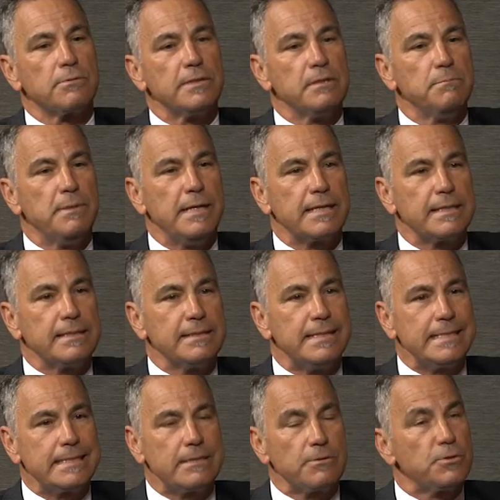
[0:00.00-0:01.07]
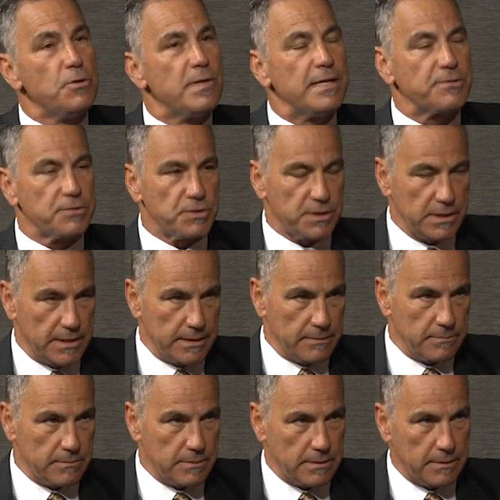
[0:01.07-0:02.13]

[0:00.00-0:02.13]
created back in 2010